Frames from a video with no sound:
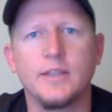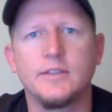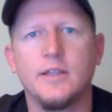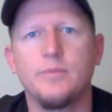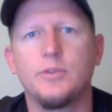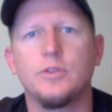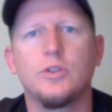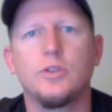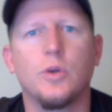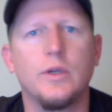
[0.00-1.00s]
accept your
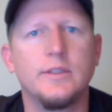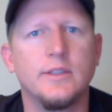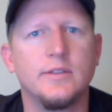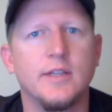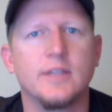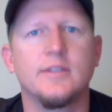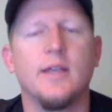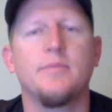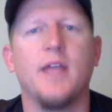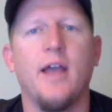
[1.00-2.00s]
choices,
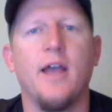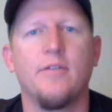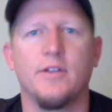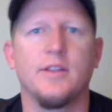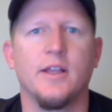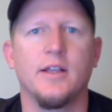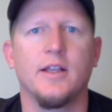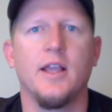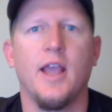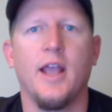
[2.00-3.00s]
accept everything,